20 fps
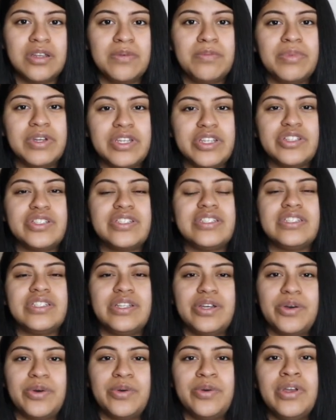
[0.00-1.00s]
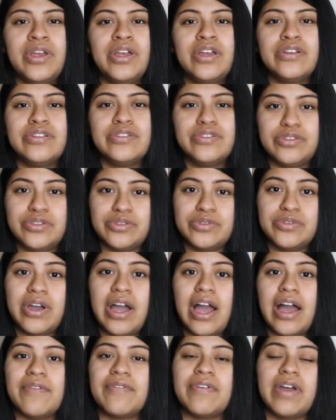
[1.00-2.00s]
but you still do
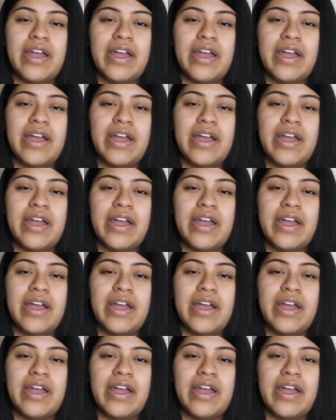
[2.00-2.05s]
have